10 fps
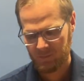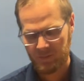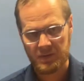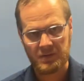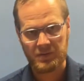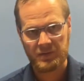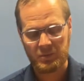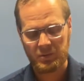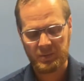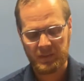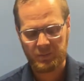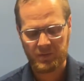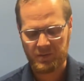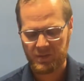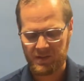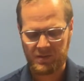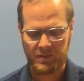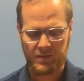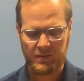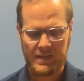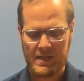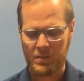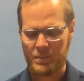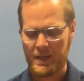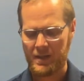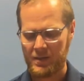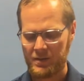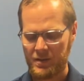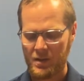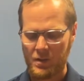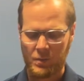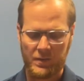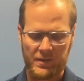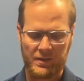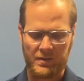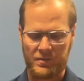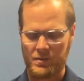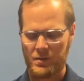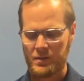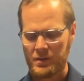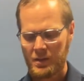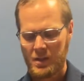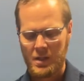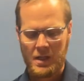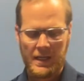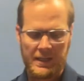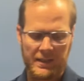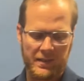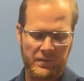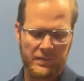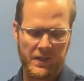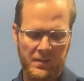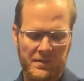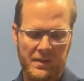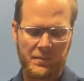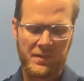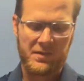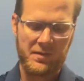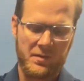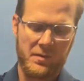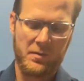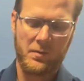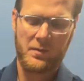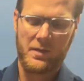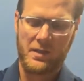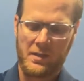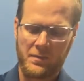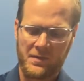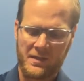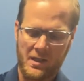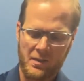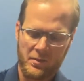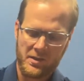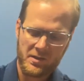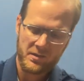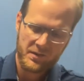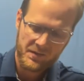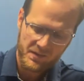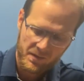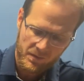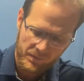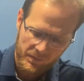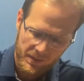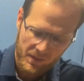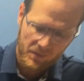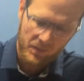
There's your double beep, which means you're now paired with the controller. And then your final step is to do the compass calibration. You can see the yellow